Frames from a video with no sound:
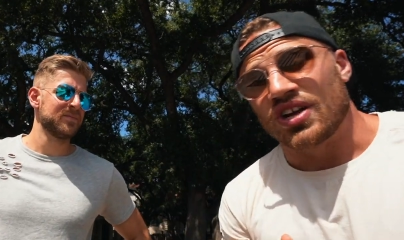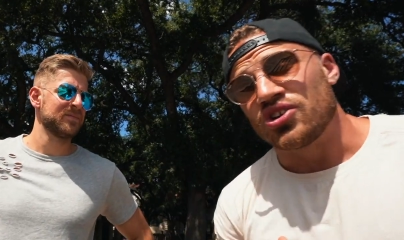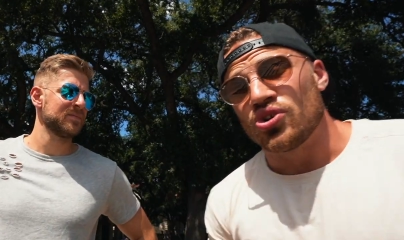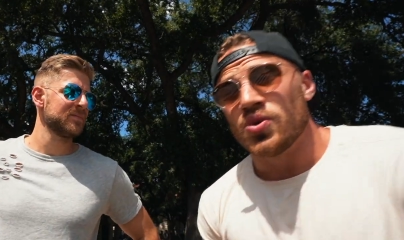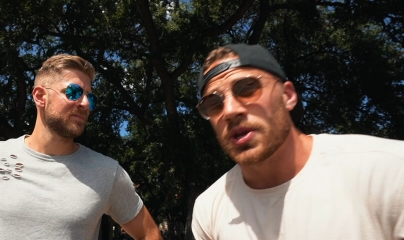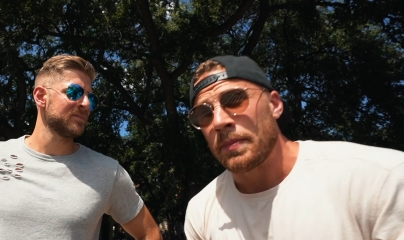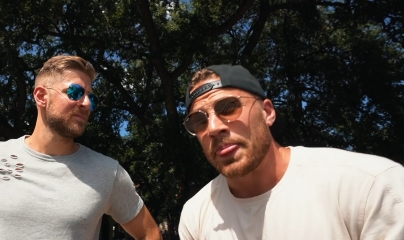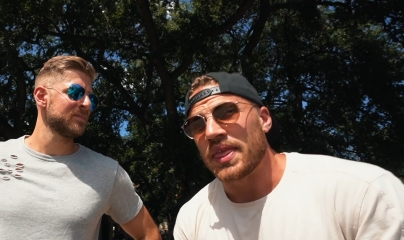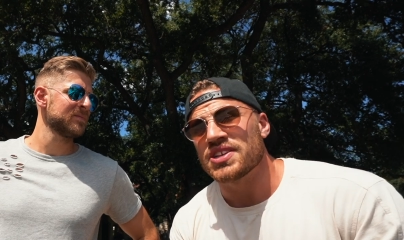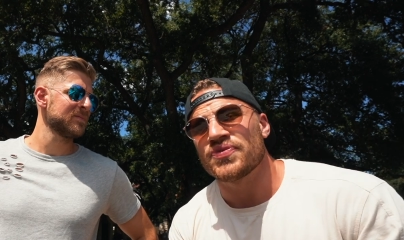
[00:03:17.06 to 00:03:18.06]
Speaker 1: on doing
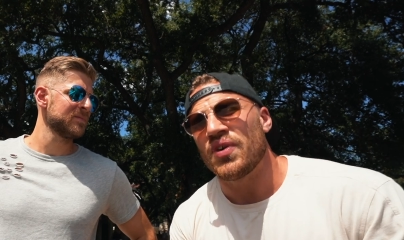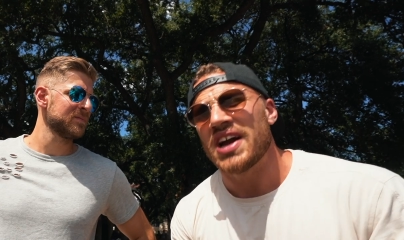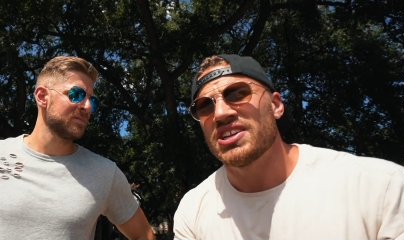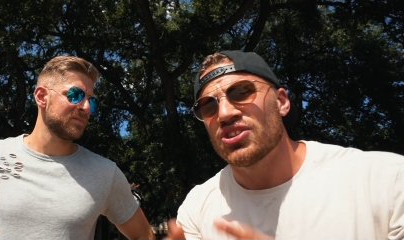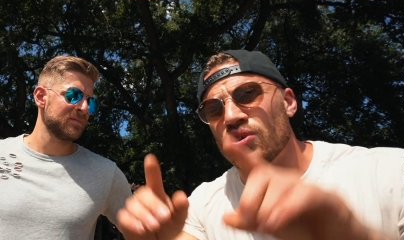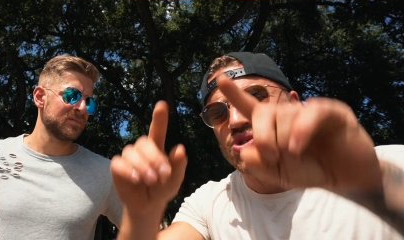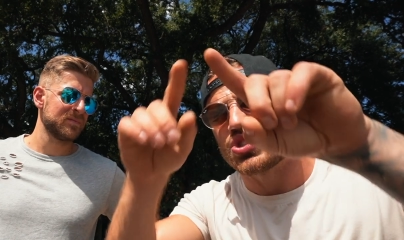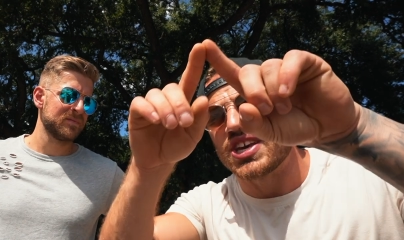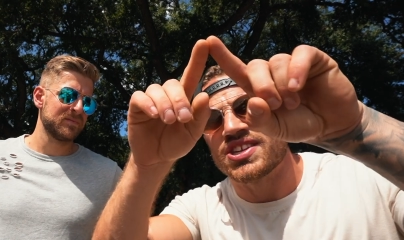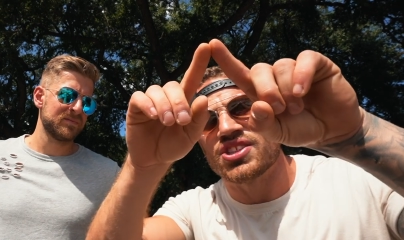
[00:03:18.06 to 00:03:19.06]
is finding those
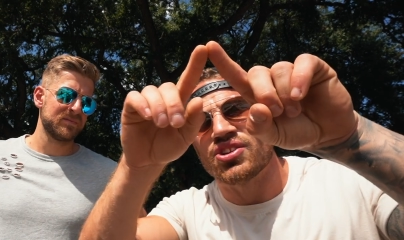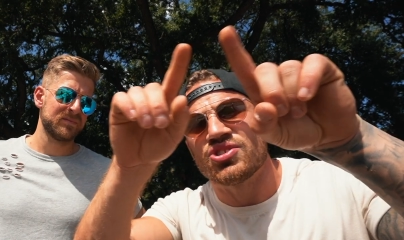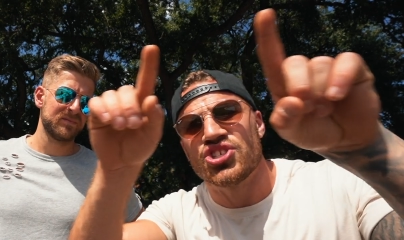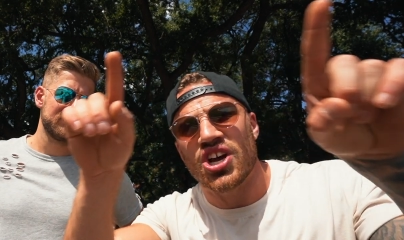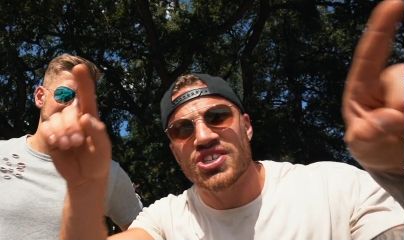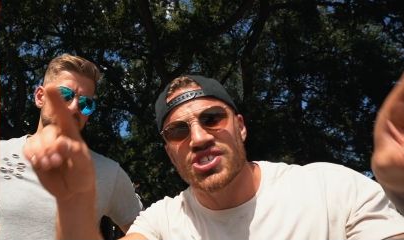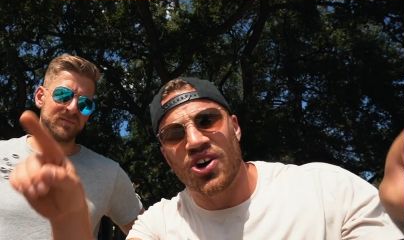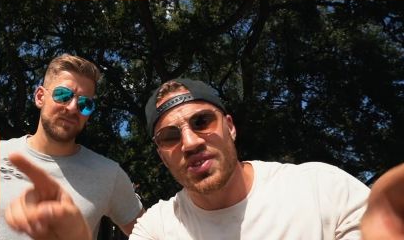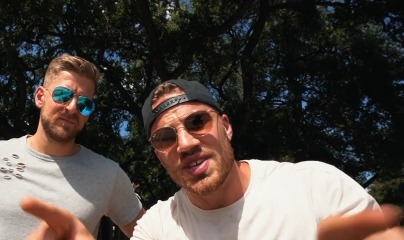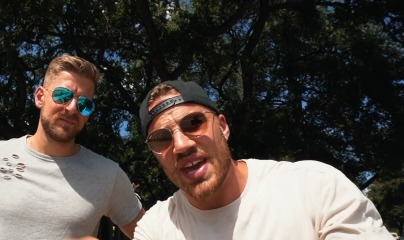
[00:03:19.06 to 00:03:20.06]
things that are just
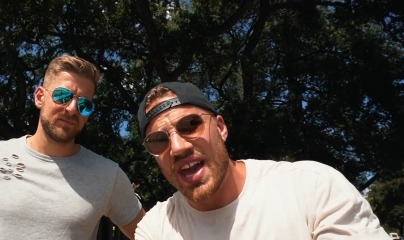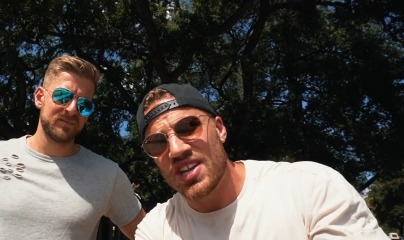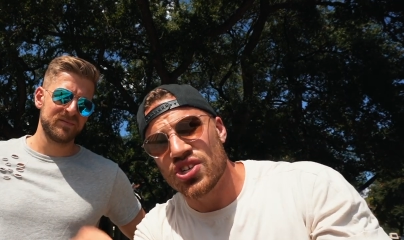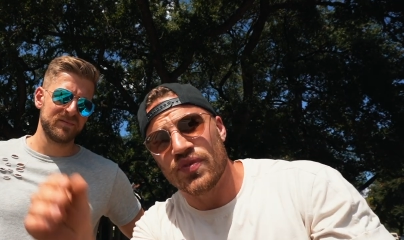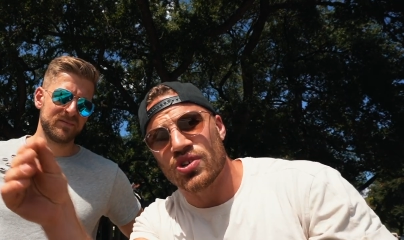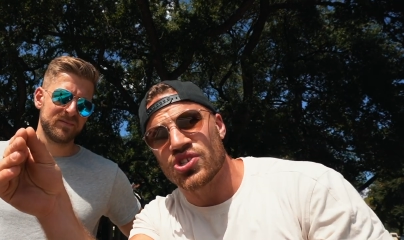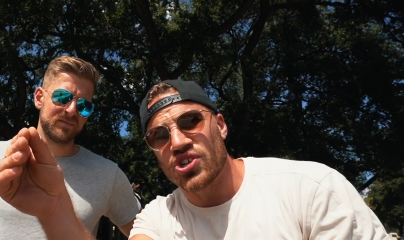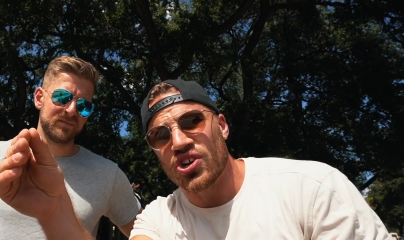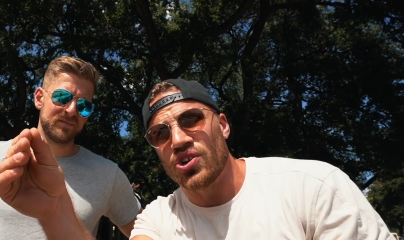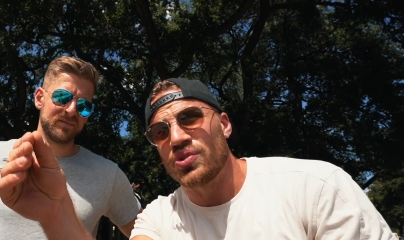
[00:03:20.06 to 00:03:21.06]
on the edge of your
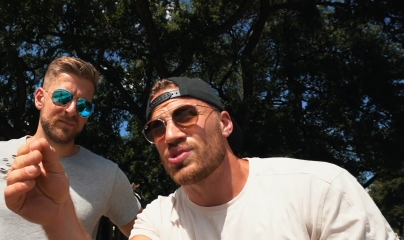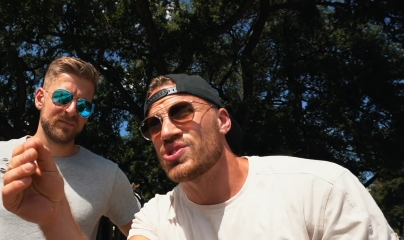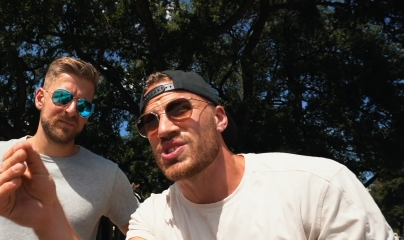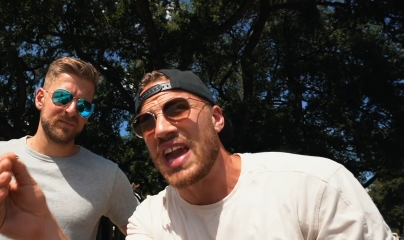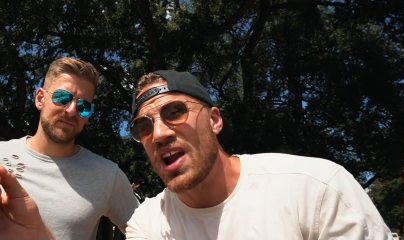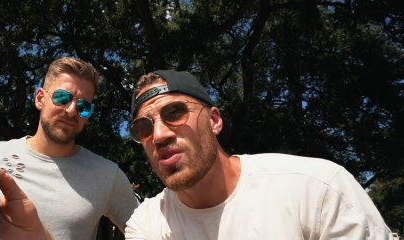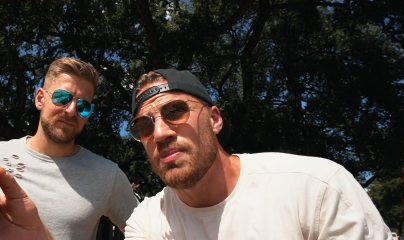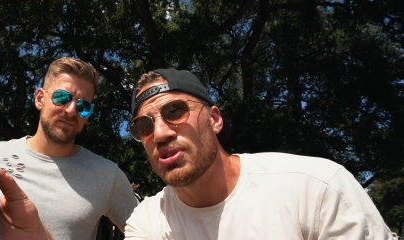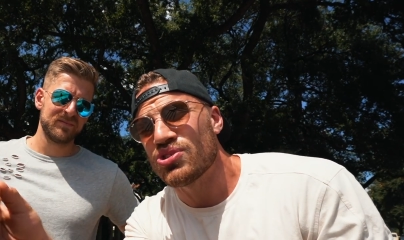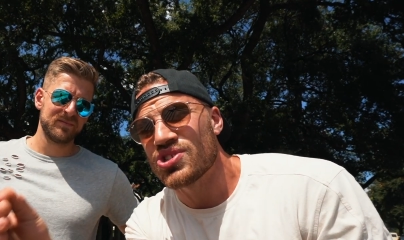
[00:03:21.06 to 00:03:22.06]
circle. They're scary,
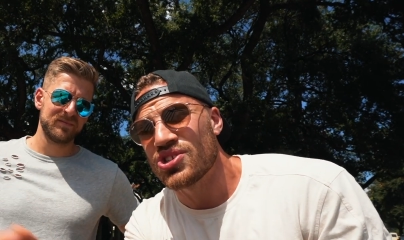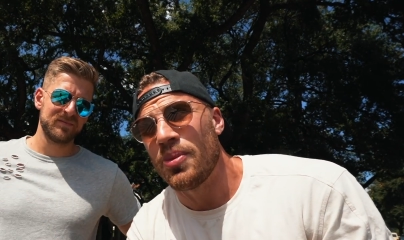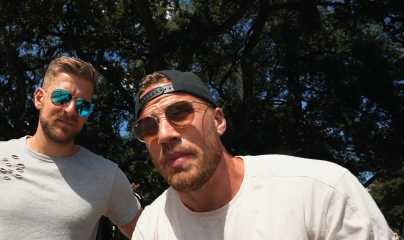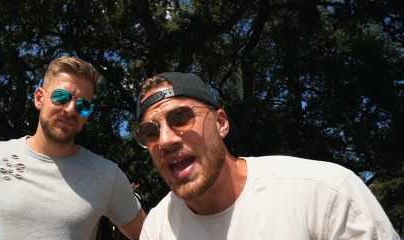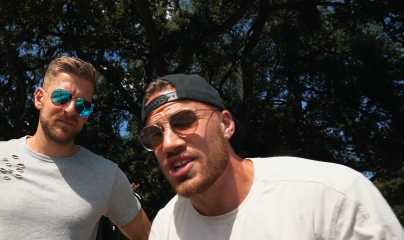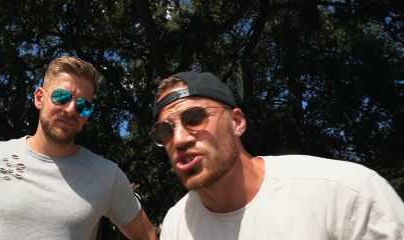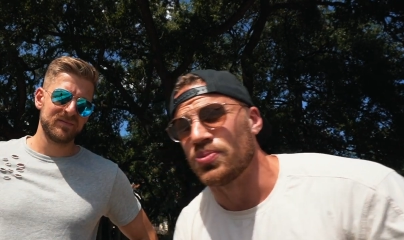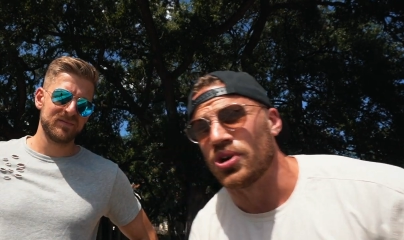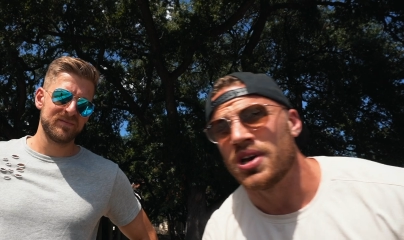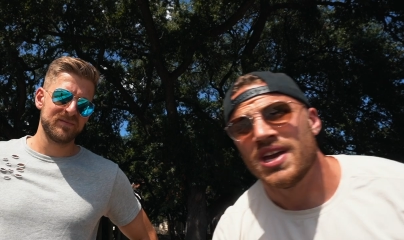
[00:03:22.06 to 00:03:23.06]
but they're still
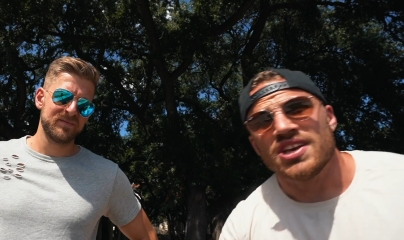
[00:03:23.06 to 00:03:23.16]
manageable.